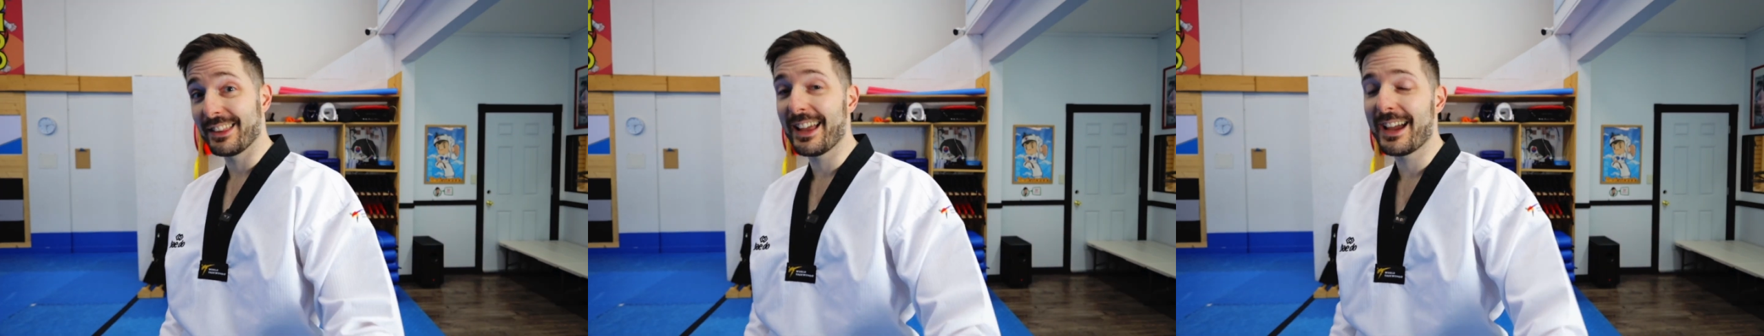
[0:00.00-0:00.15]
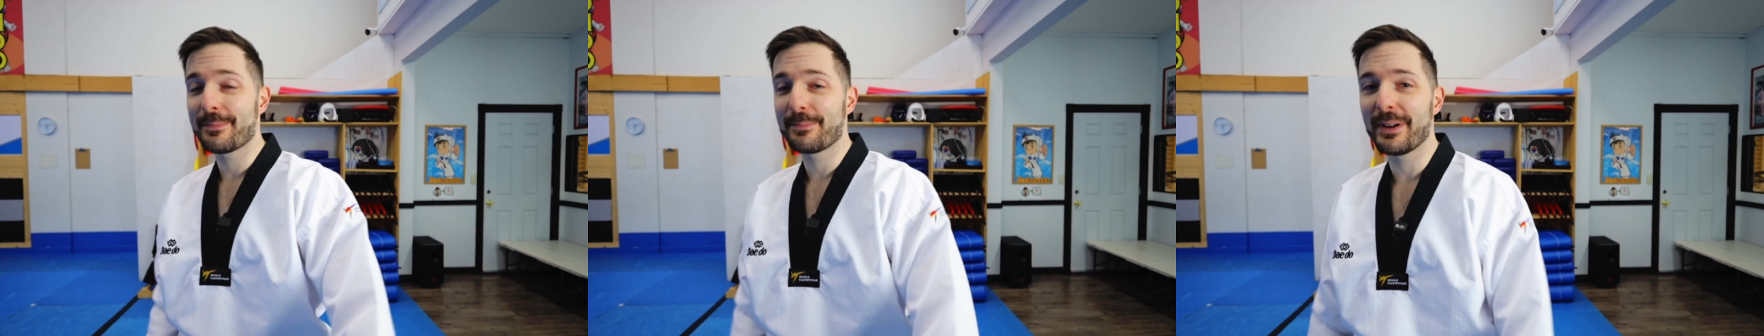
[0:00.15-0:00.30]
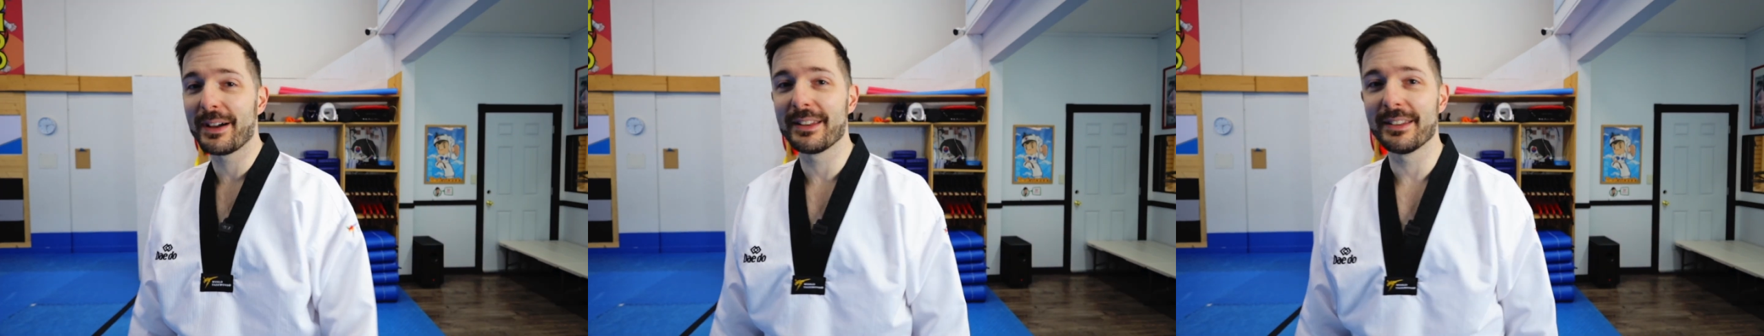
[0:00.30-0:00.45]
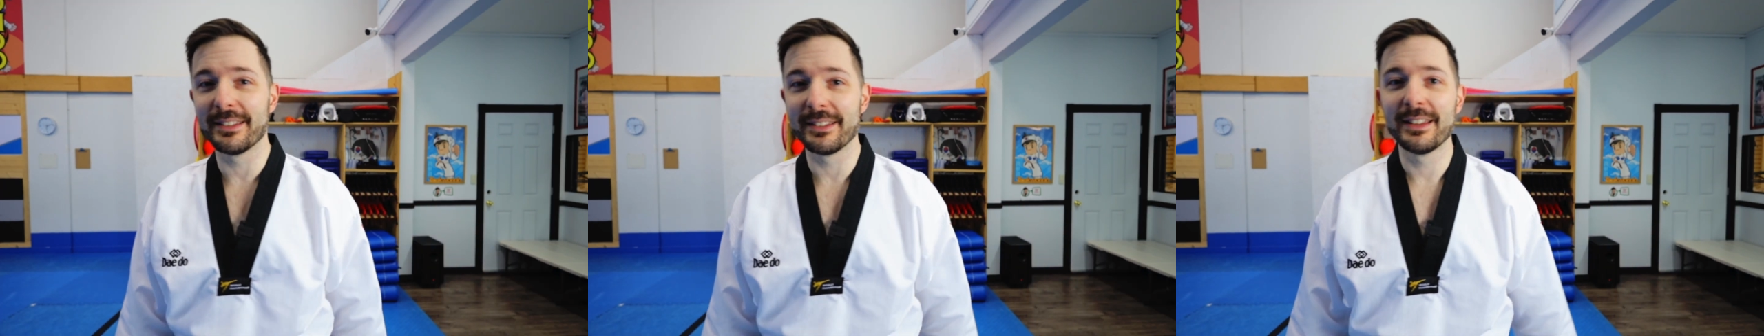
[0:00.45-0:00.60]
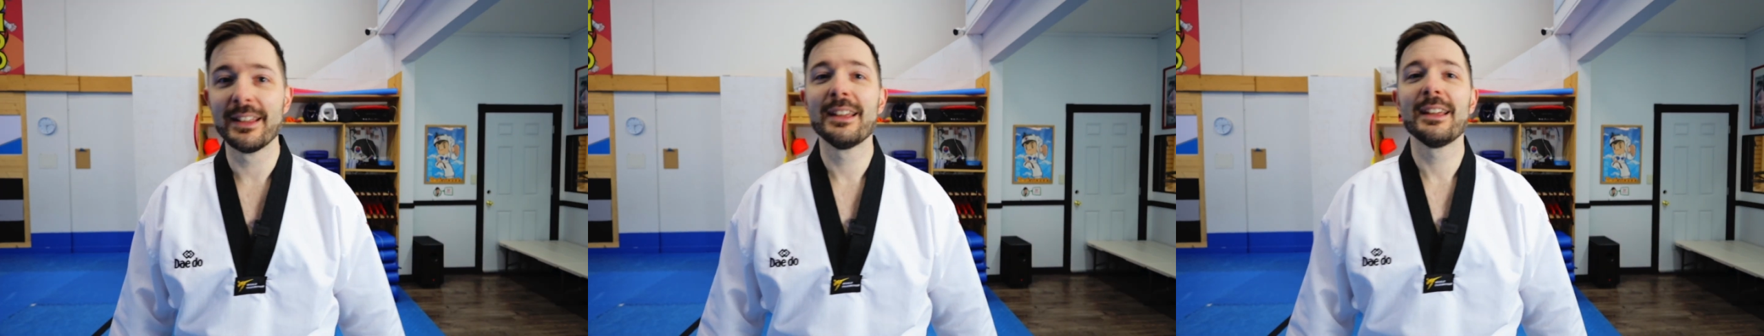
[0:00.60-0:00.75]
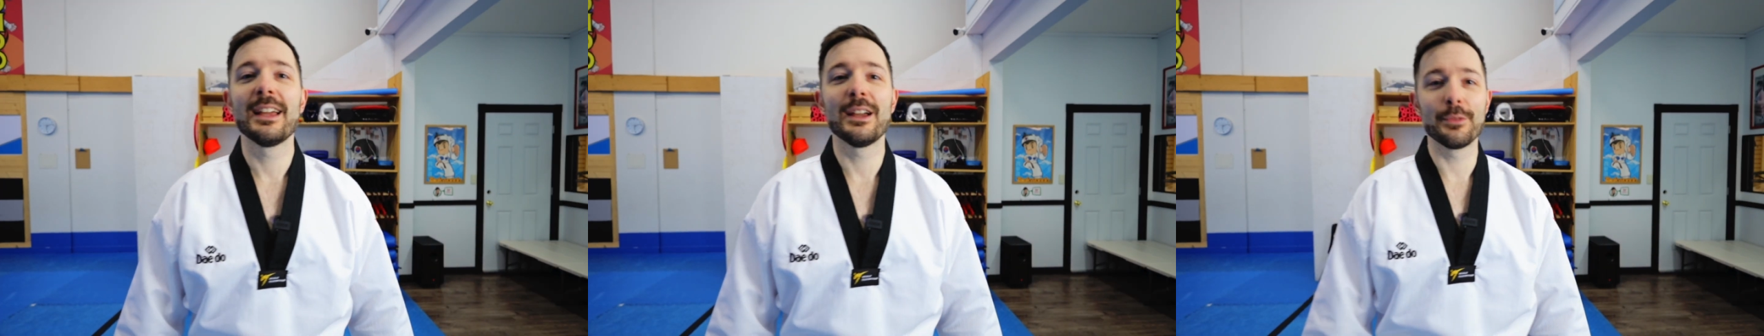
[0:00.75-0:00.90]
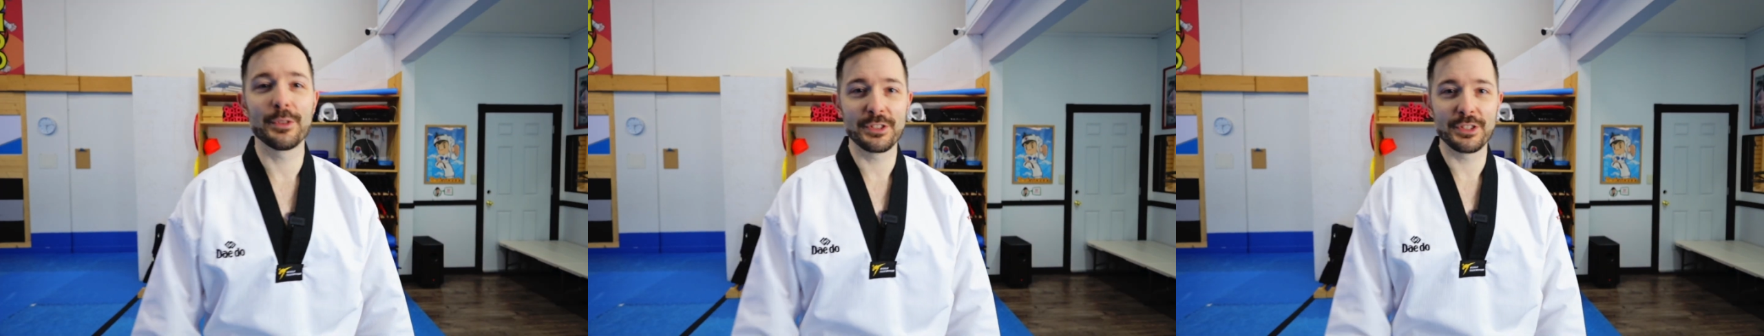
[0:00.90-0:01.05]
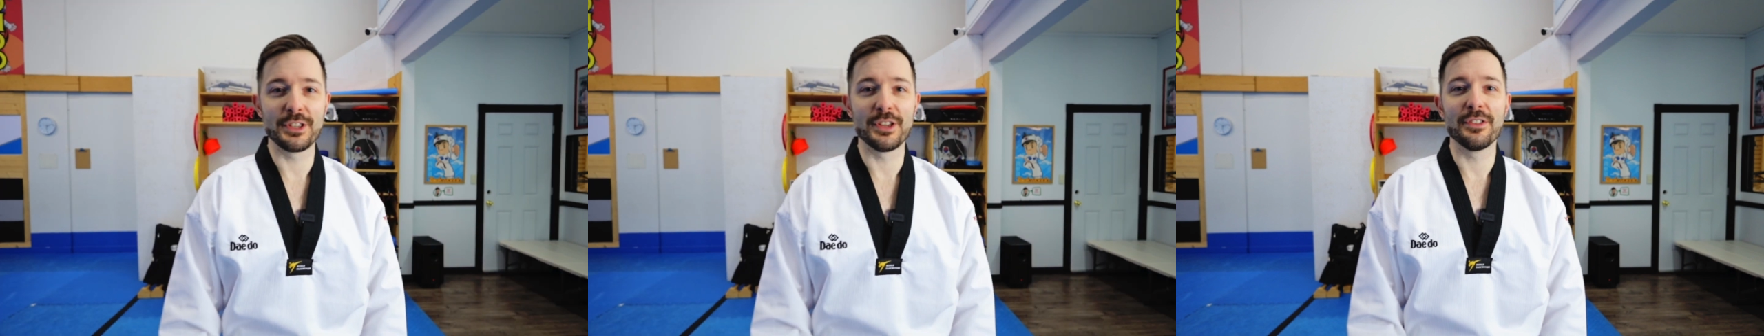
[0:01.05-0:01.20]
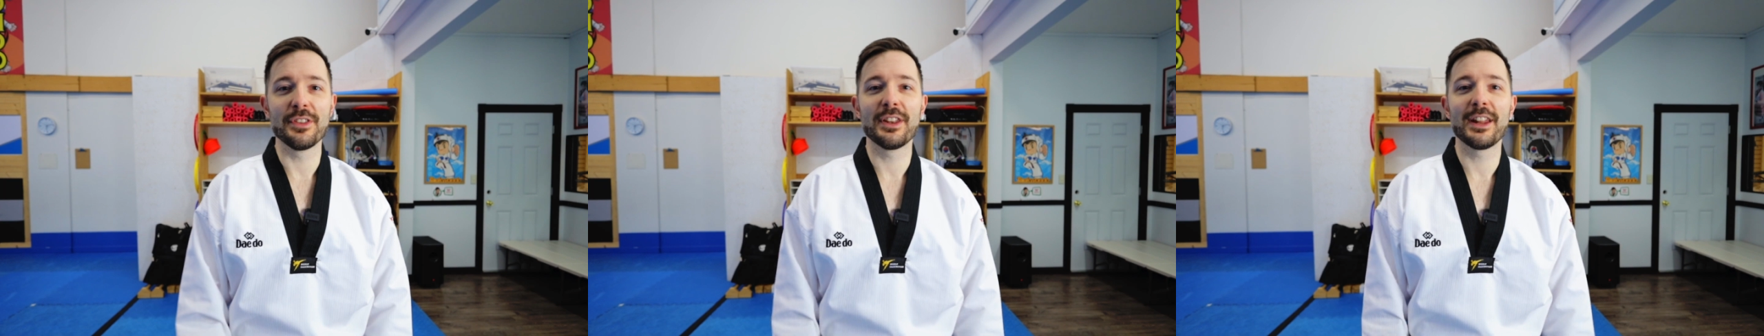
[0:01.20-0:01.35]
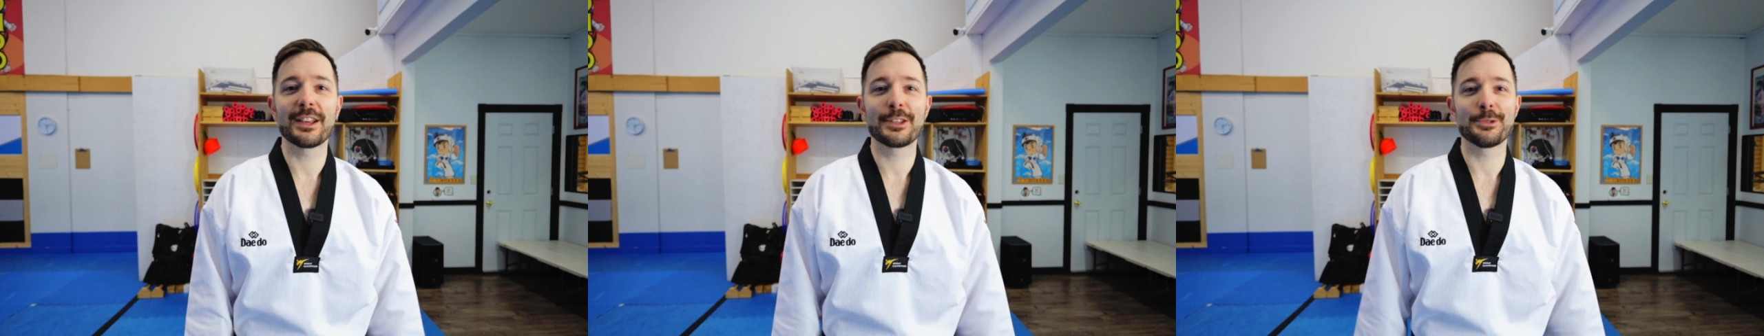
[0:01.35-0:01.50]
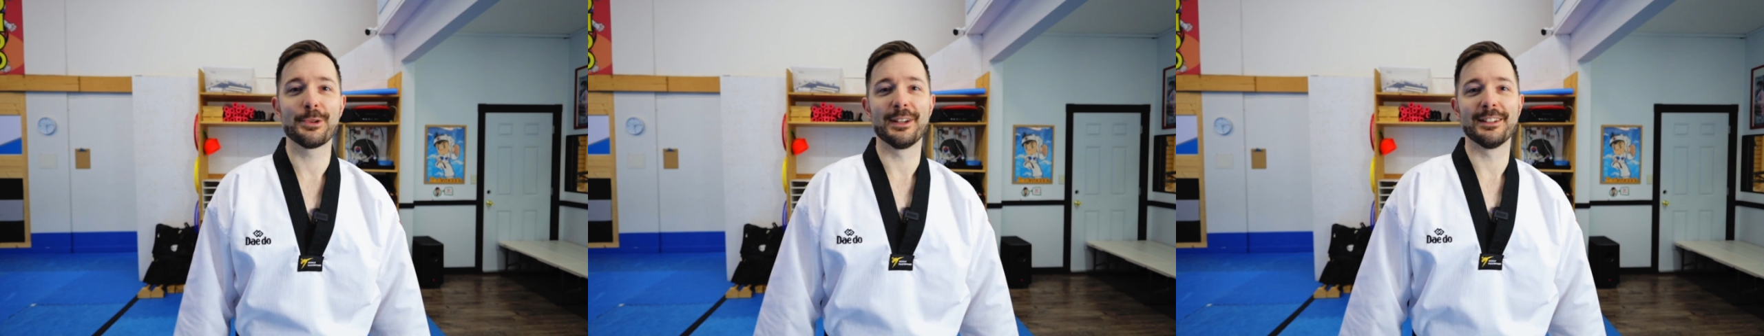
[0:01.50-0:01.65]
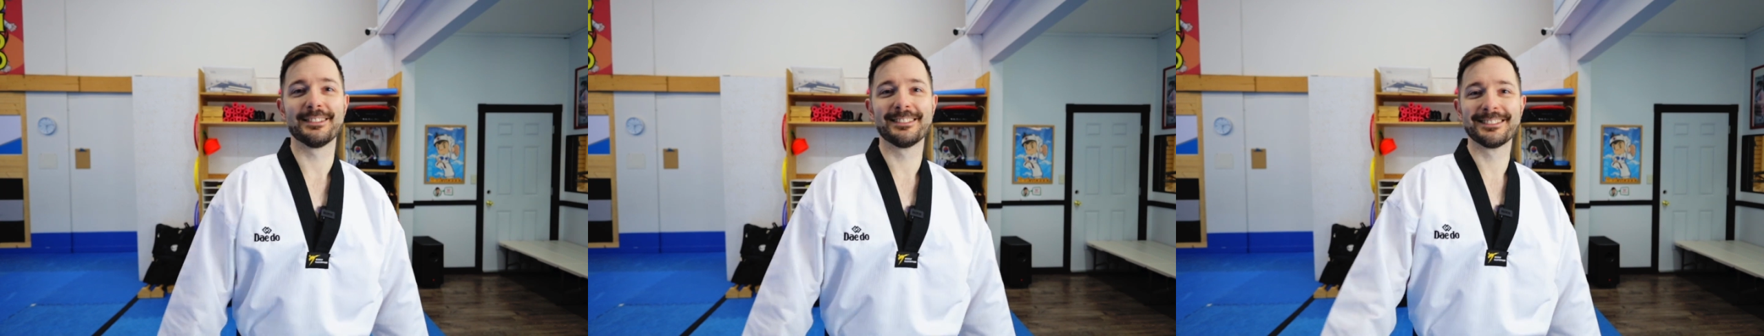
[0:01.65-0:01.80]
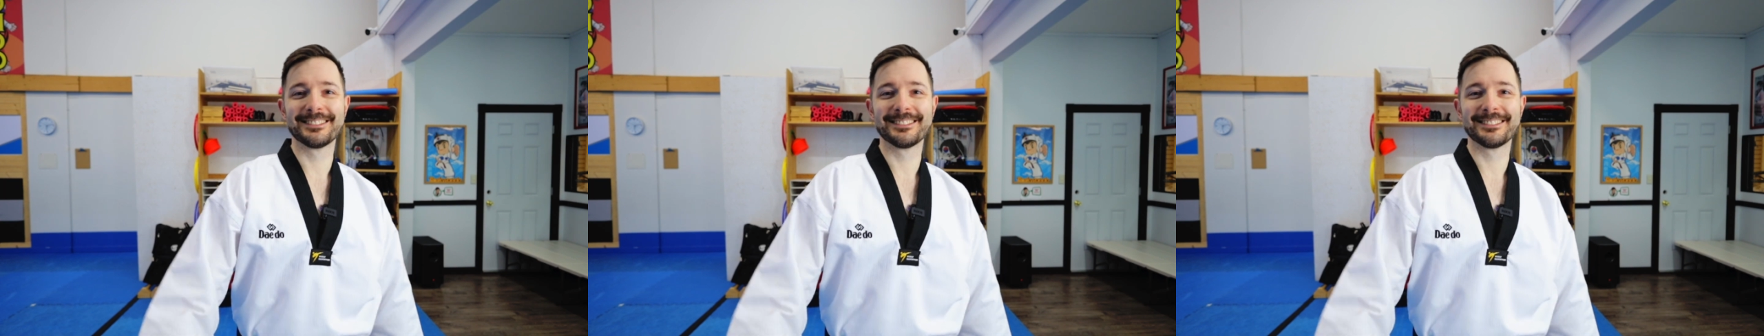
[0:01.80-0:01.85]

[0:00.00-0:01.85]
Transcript: like button, and we'll see you in the next one.